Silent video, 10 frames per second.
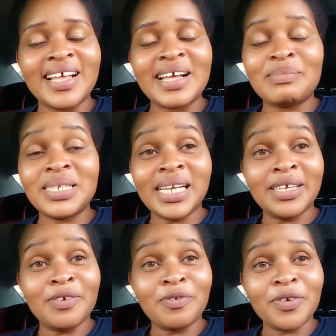I'm telling
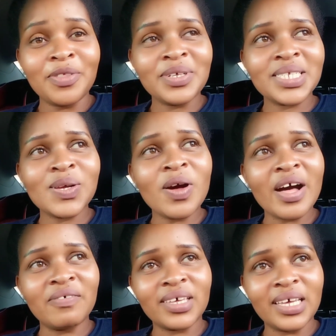you, for those who
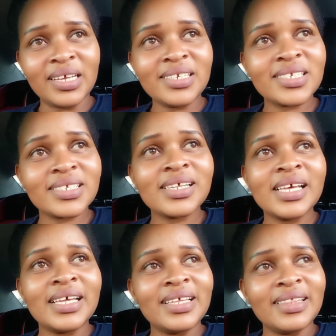have kids,
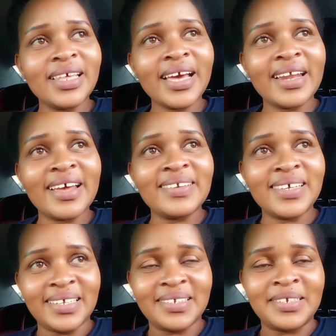they can
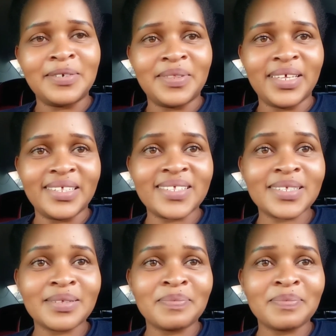attest to this.